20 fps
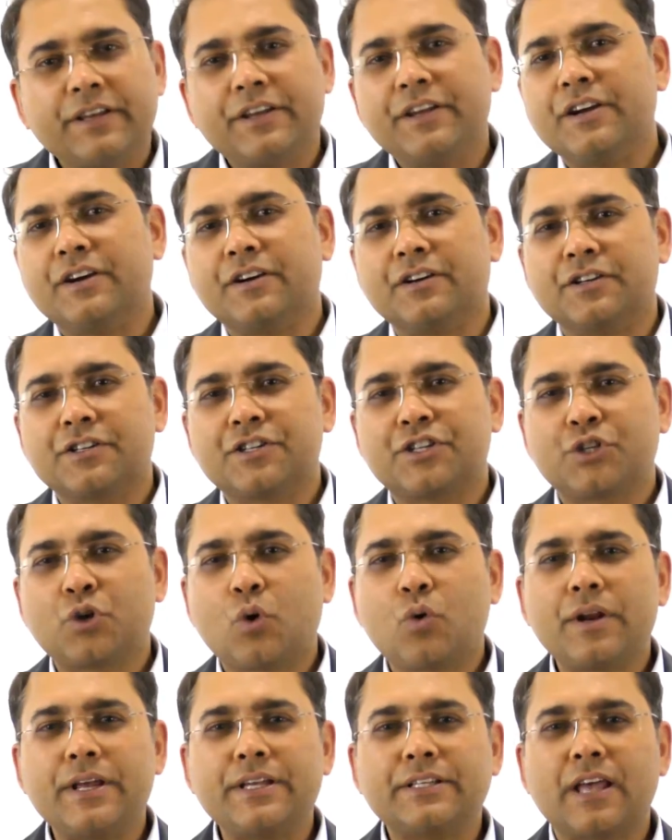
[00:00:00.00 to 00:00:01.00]
the years,
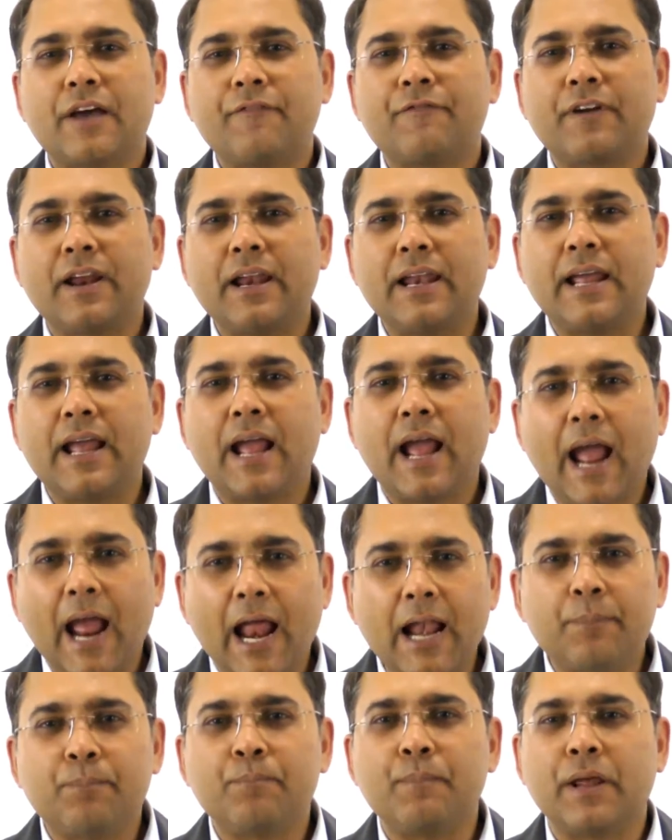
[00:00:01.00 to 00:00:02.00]
stories have really
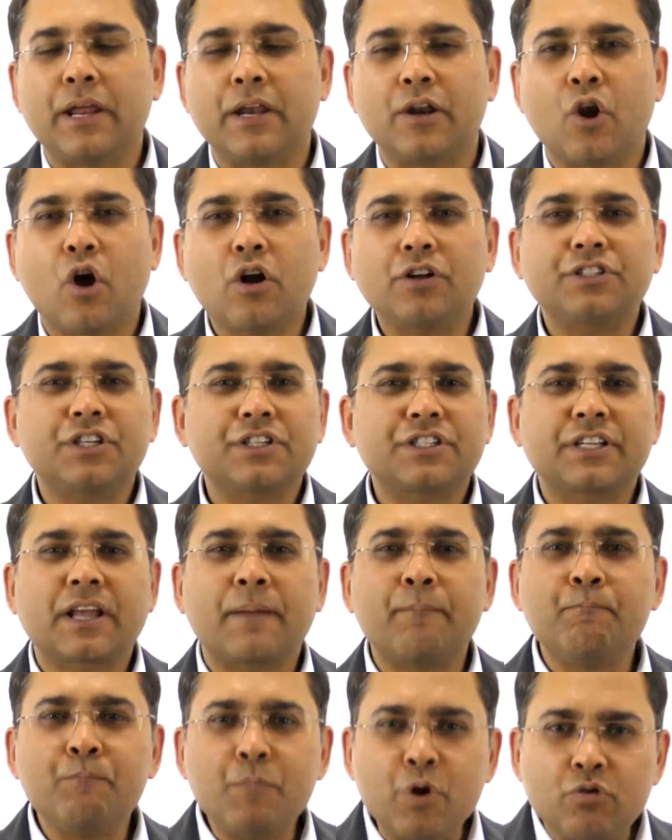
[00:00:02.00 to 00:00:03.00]
helped me not just
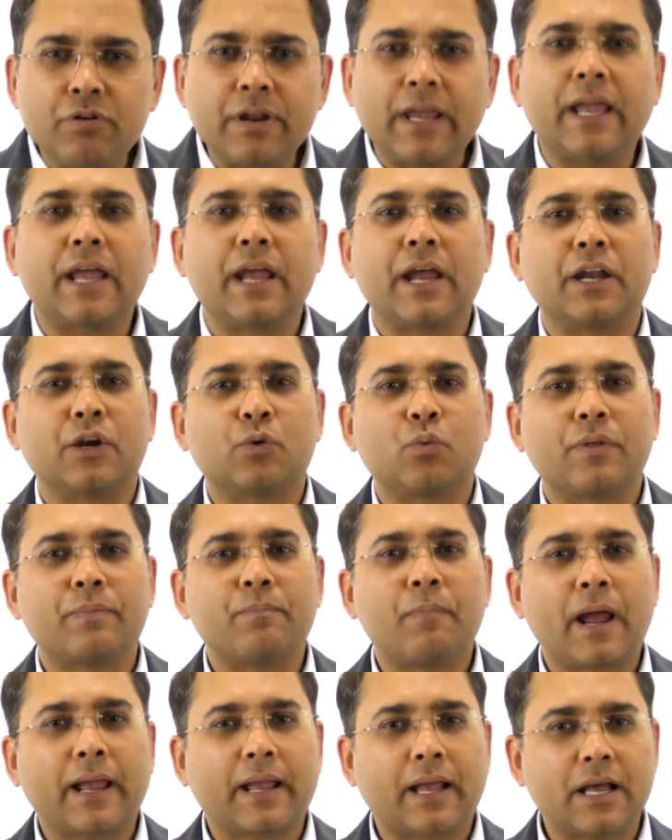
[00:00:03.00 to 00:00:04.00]
communicate
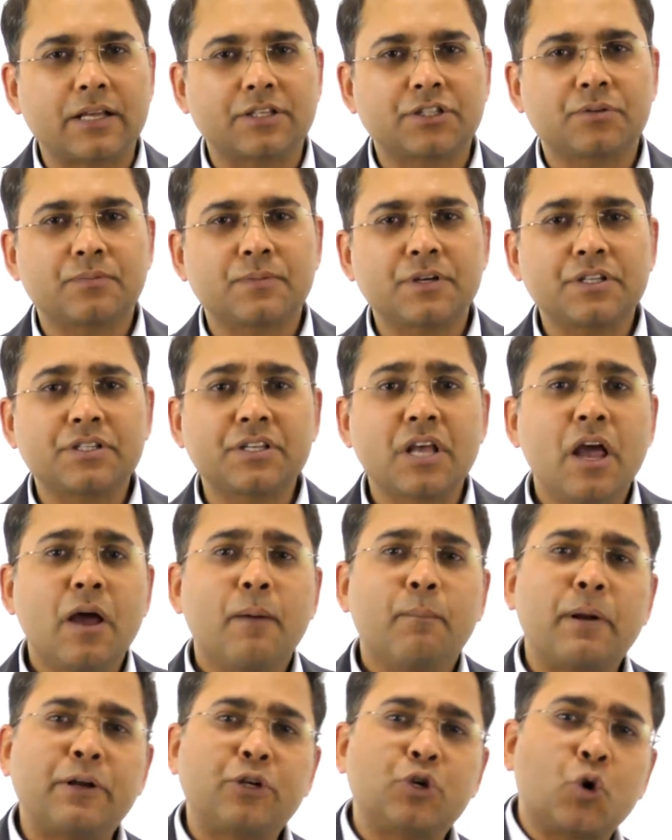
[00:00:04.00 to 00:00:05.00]
with my customers,
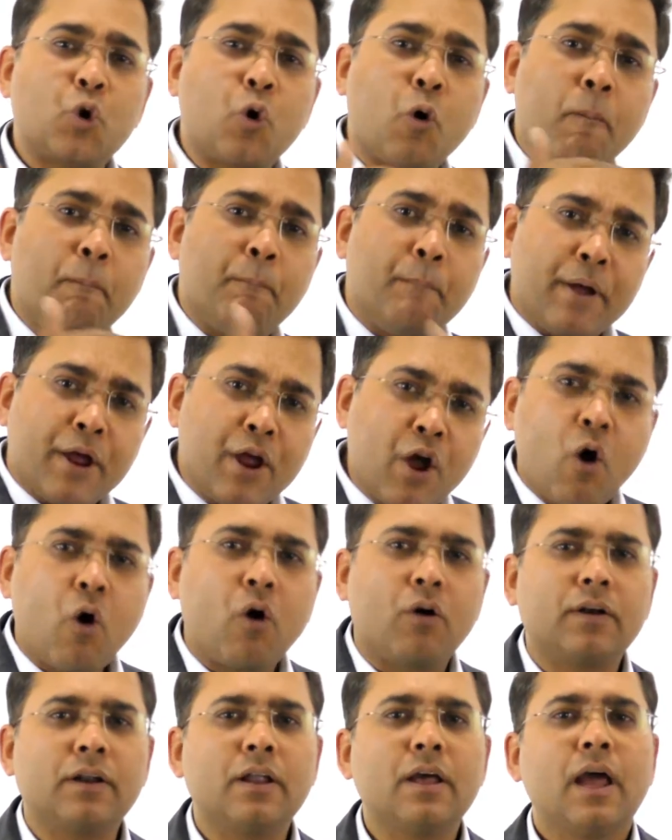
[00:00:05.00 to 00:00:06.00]
but to go
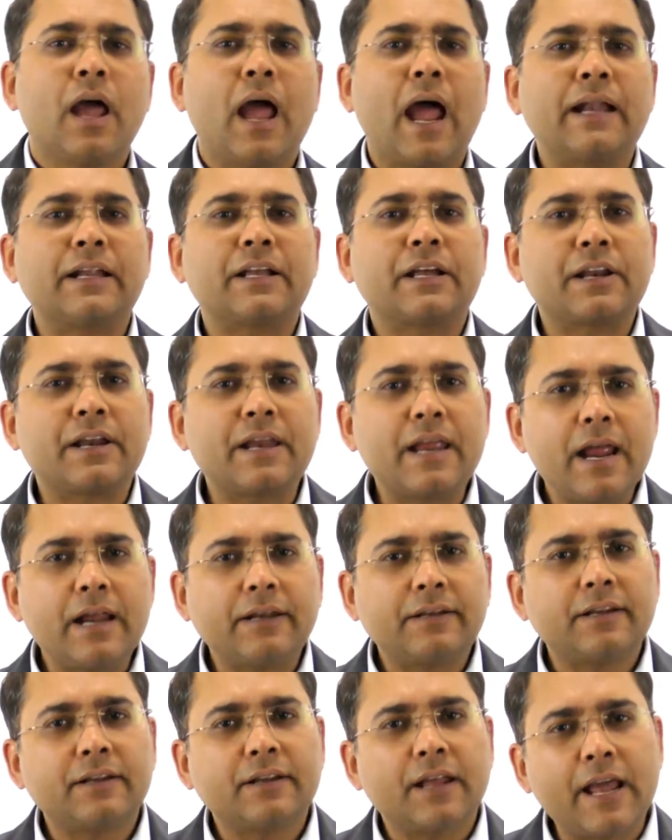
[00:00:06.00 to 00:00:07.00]
beyond and
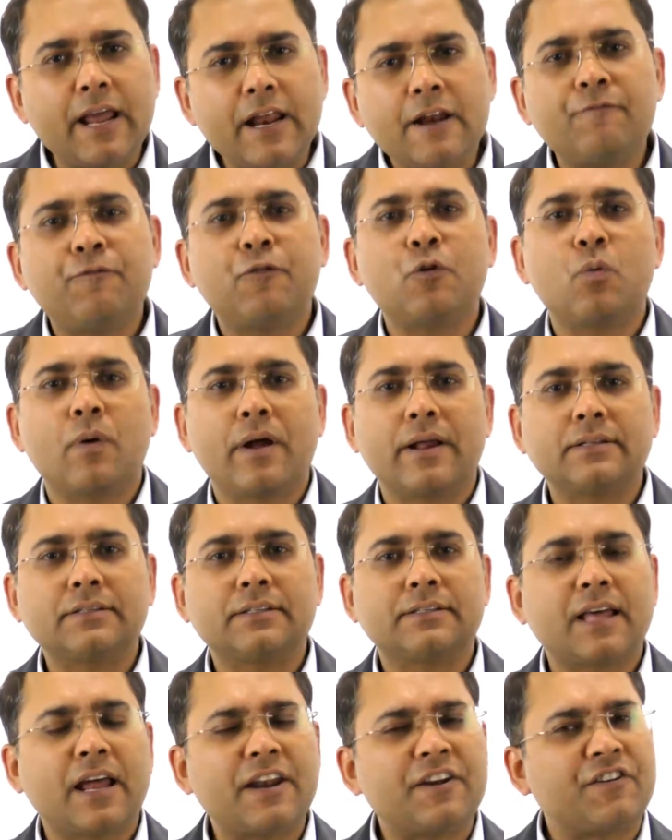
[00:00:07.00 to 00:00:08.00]
create an
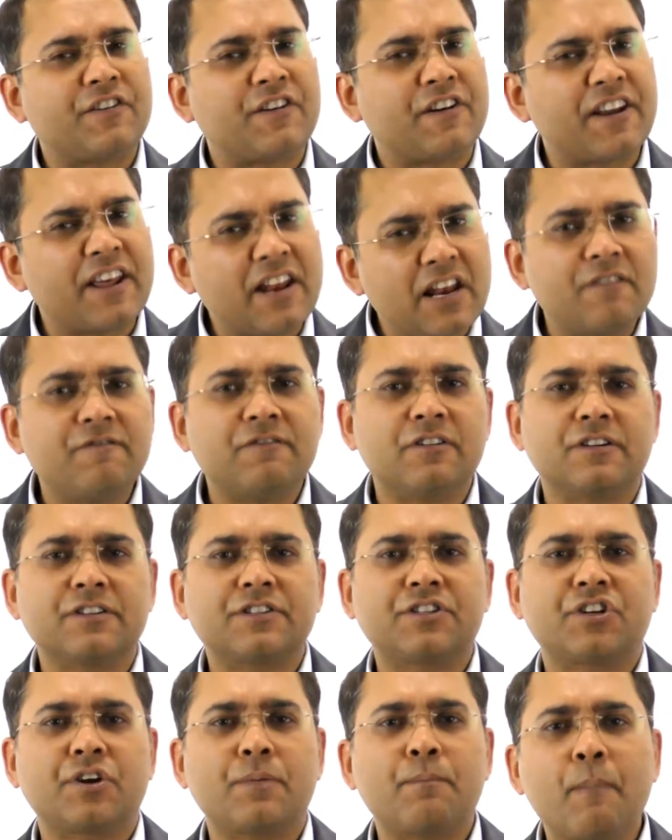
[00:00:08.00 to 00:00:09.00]
influence that
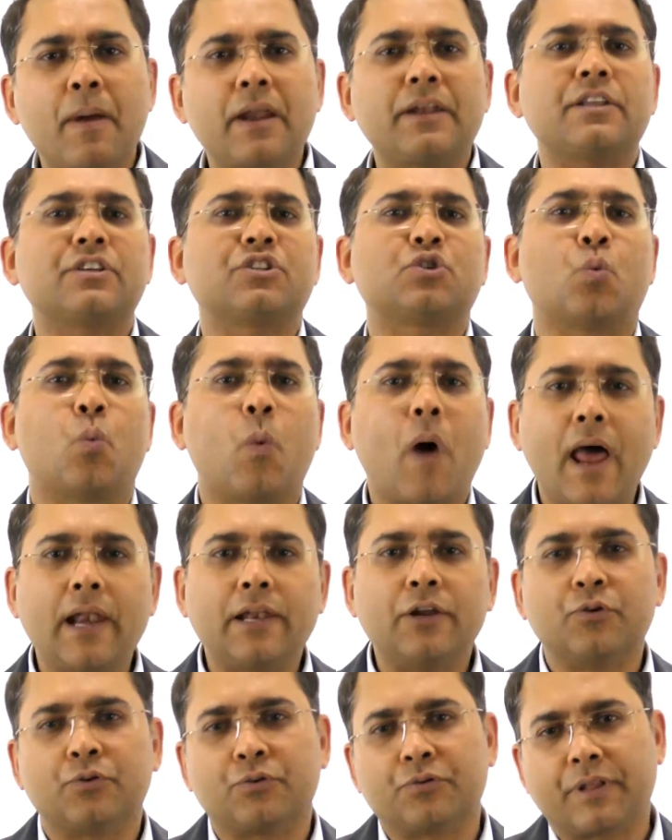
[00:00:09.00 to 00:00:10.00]
delivers tremendous
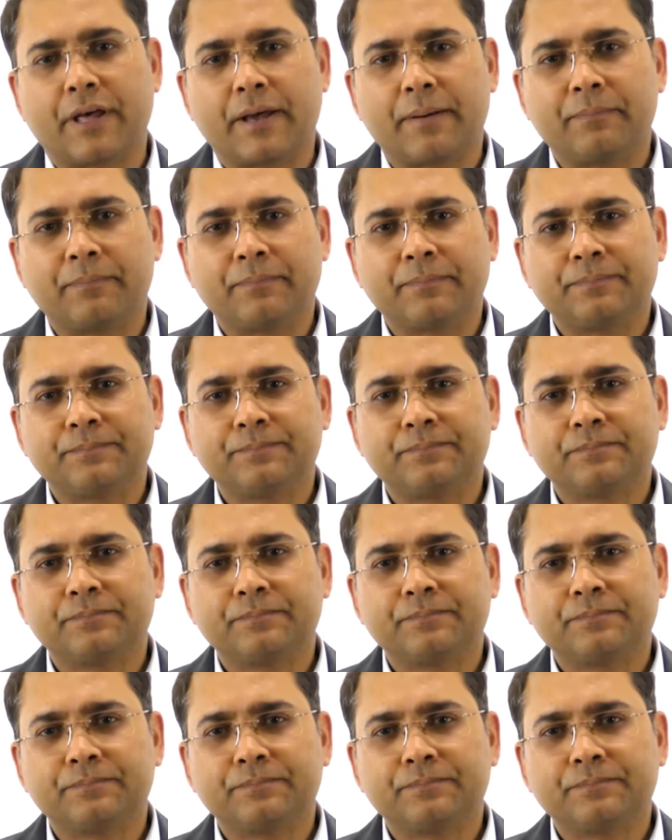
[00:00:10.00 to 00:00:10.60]
value to them.